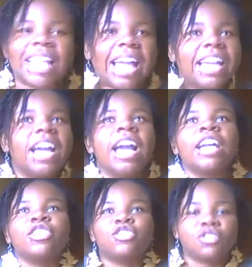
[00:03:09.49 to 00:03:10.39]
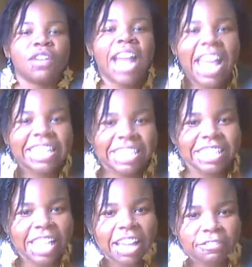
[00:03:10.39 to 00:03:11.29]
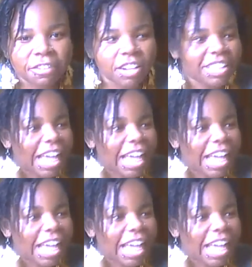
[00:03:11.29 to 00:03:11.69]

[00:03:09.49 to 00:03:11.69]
like drag this heifer.